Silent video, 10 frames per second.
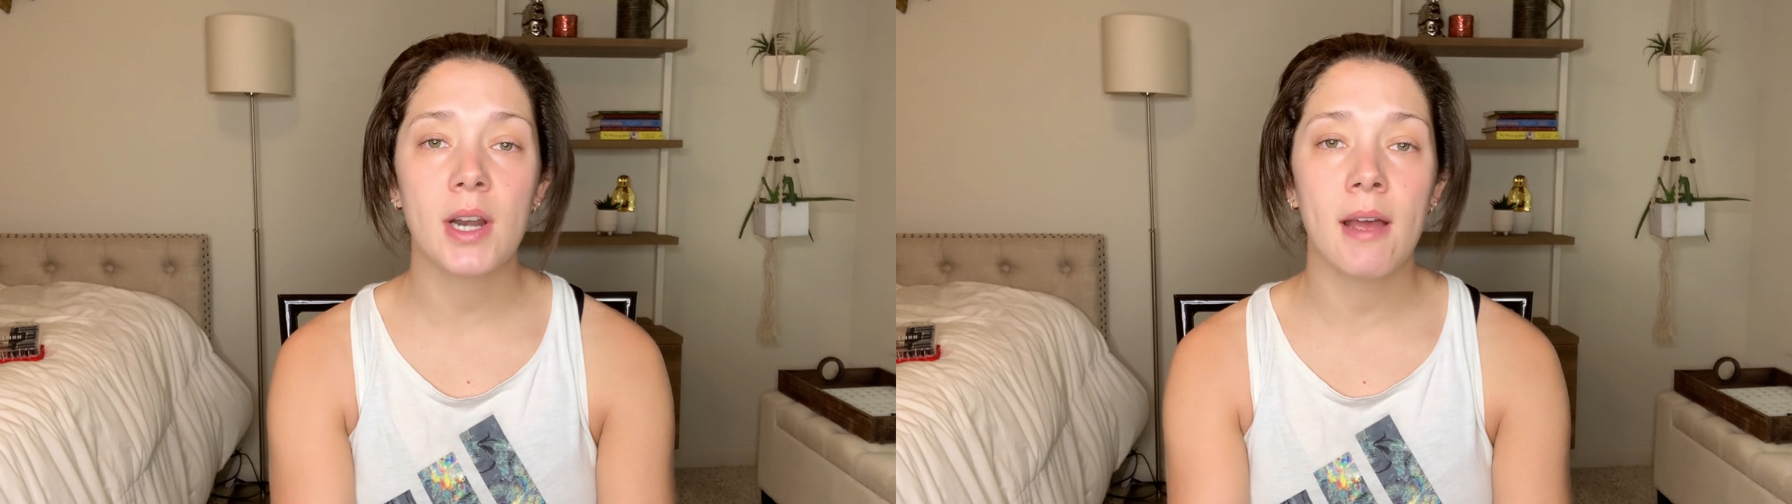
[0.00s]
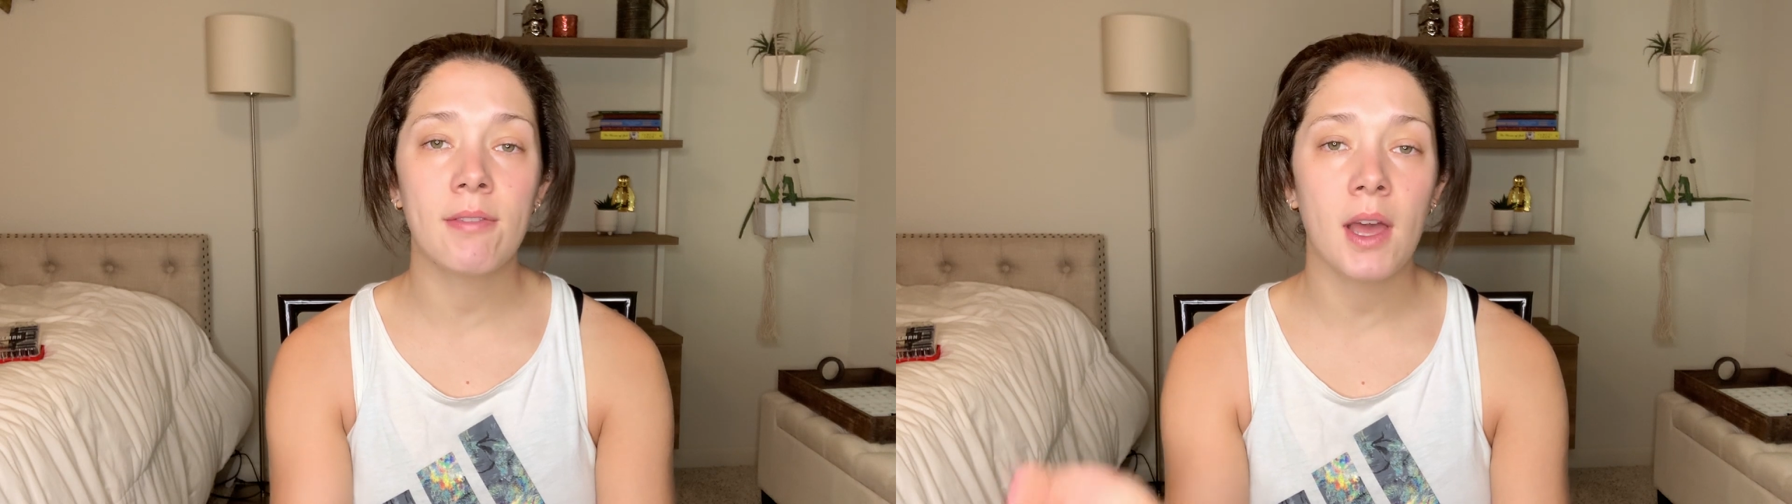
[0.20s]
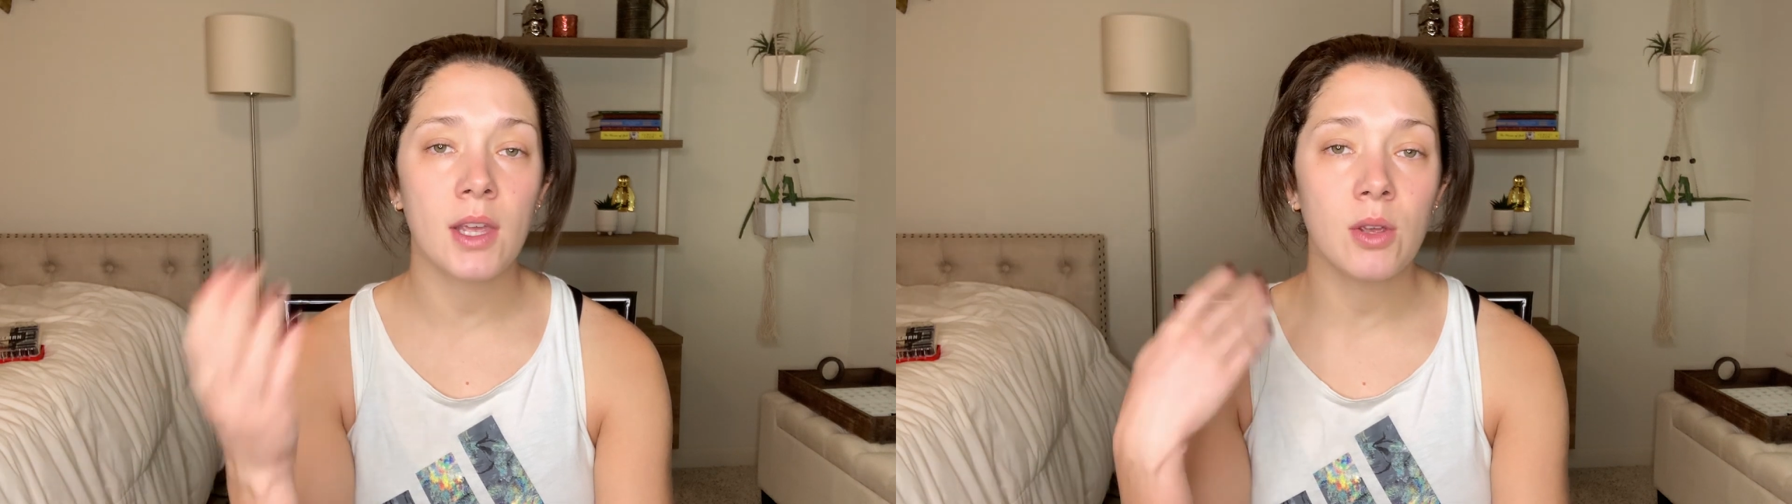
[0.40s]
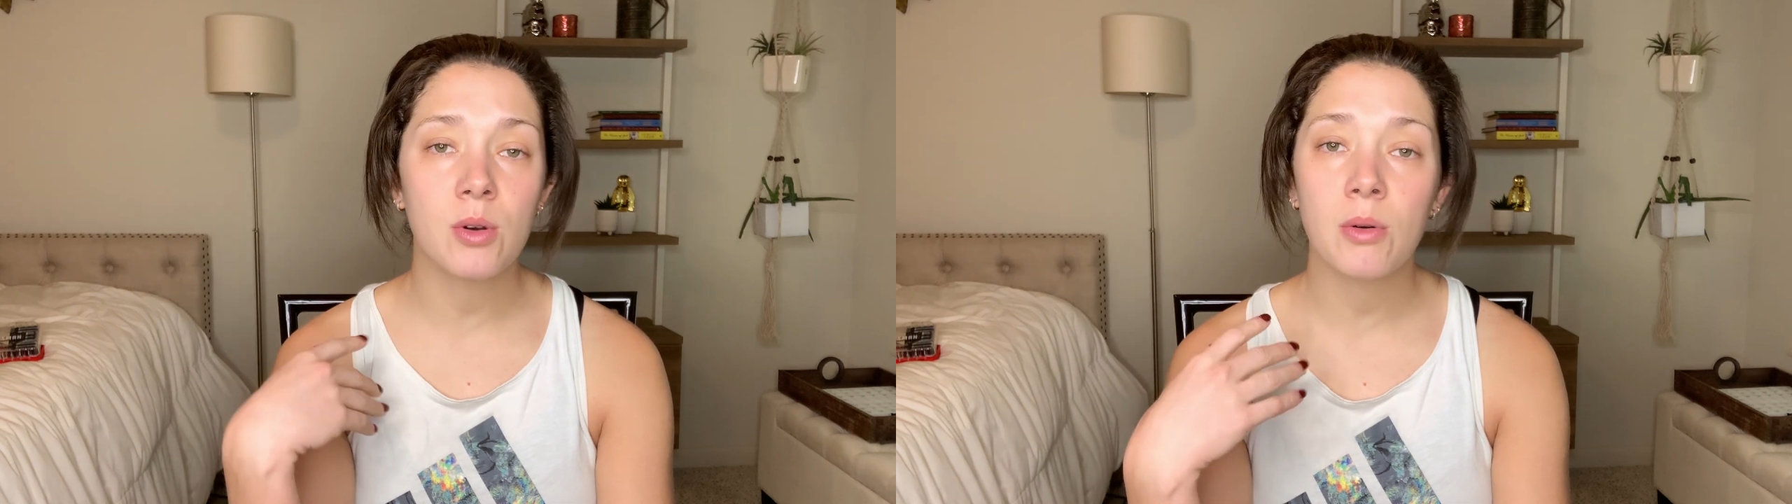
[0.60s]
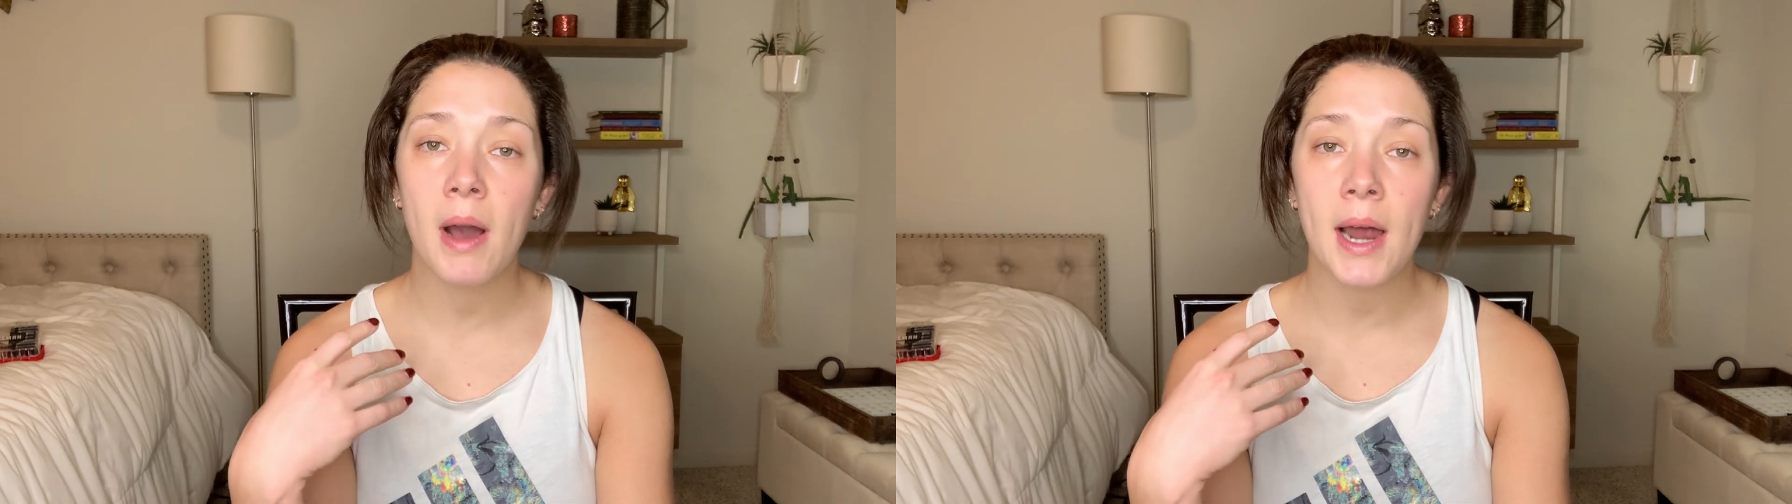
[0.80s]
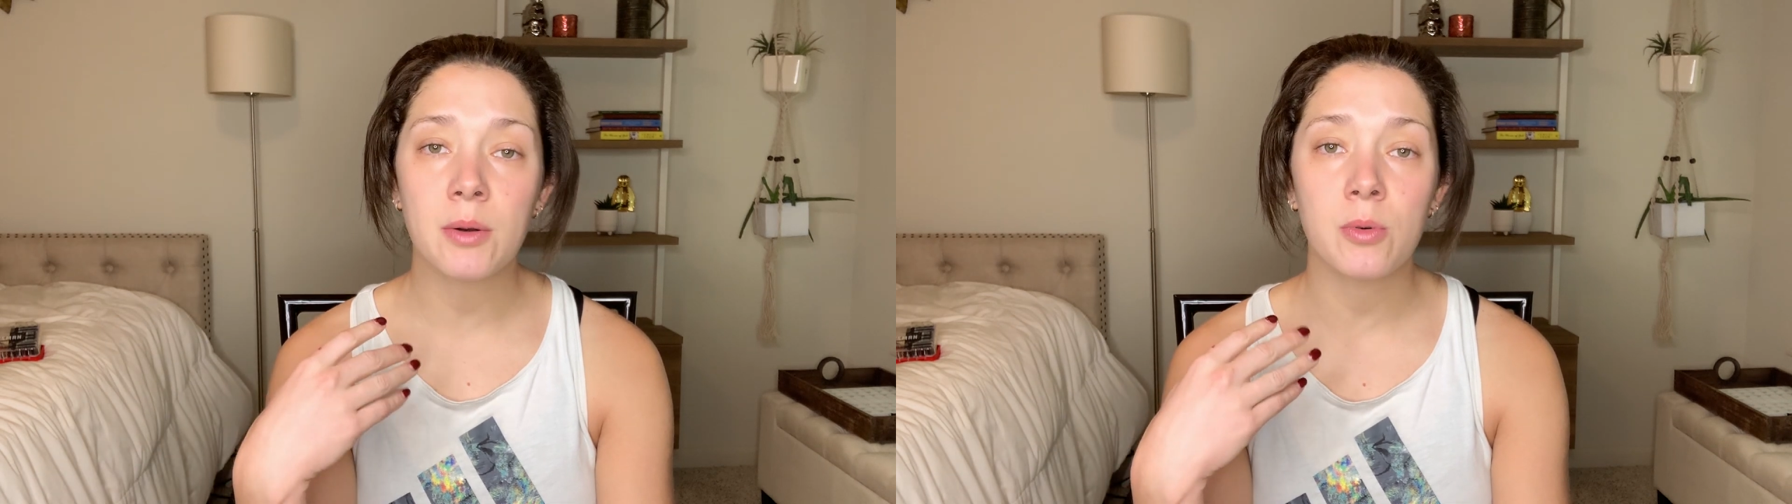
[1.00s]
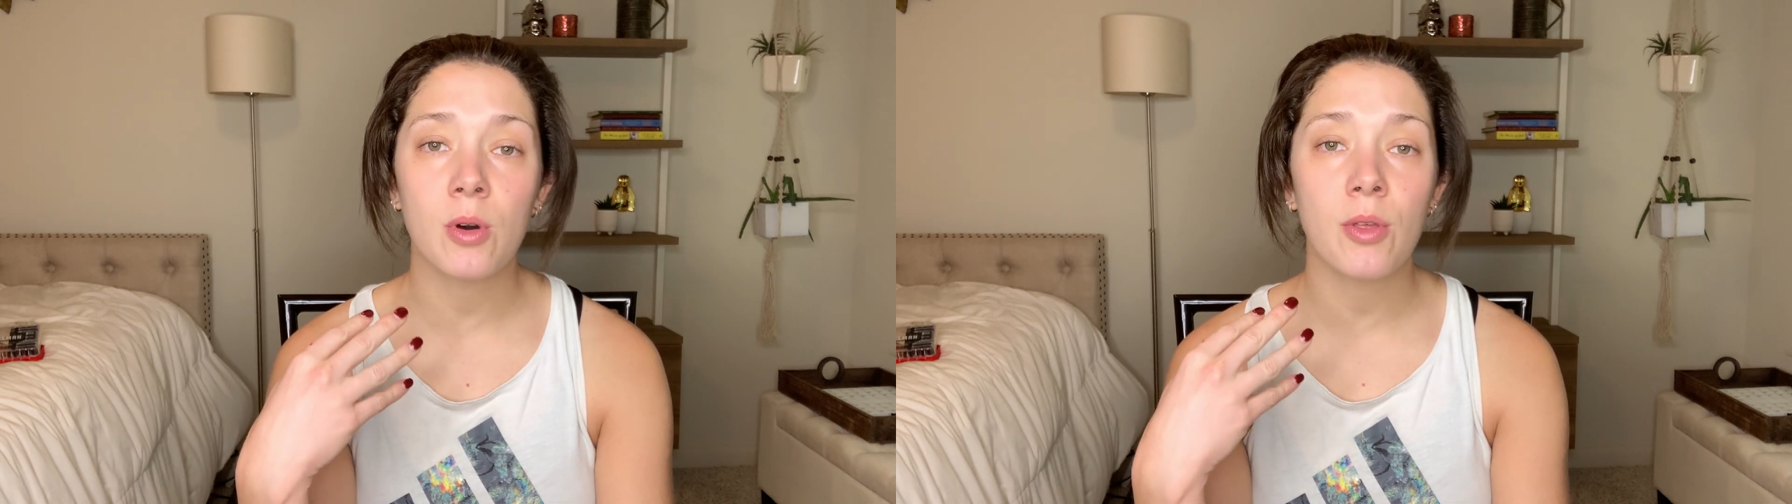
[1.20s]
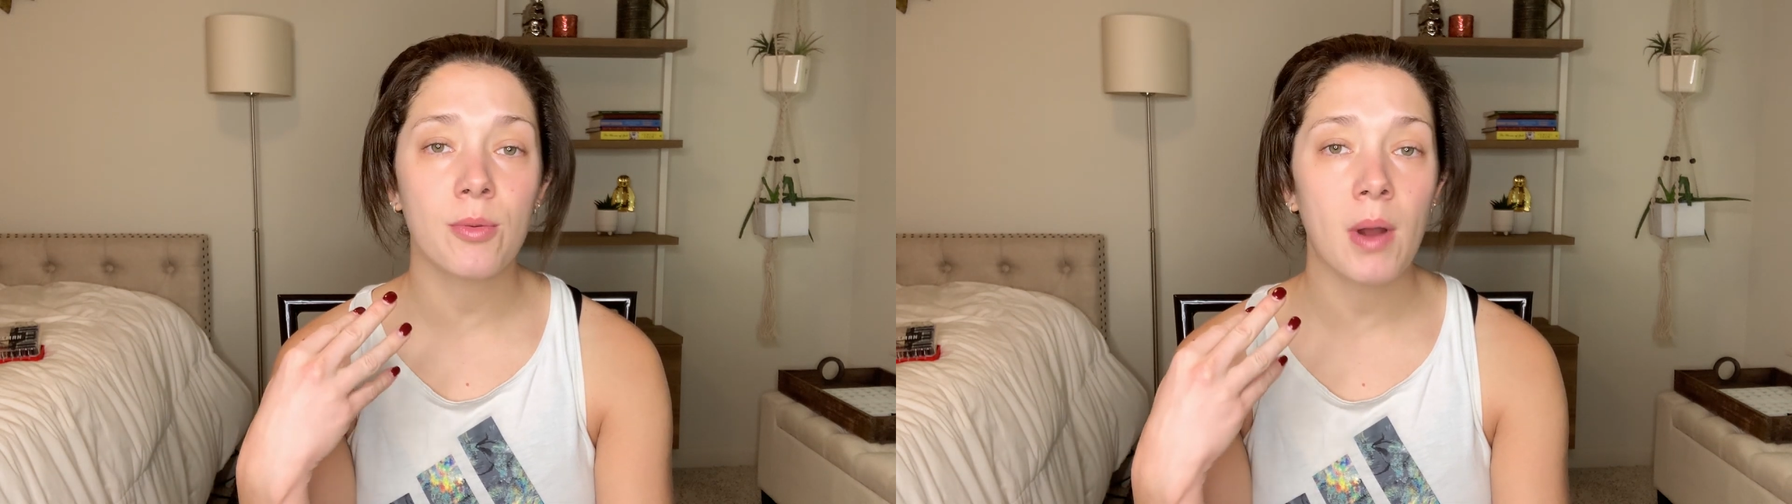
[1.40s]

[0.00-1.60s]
gonna have that unilateral